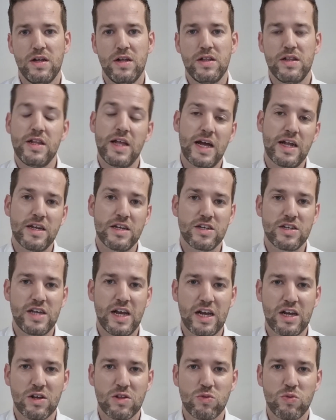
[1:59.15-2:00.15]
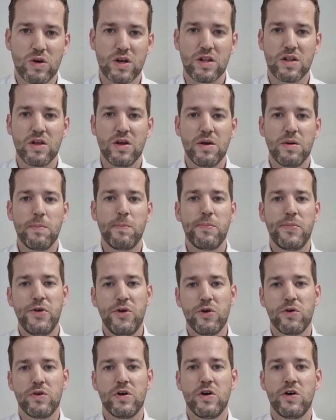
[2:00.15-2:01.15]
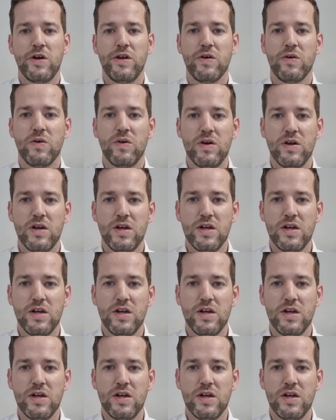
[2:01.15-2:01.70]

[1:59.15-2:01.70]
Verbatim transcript: Then the second one, pure oil.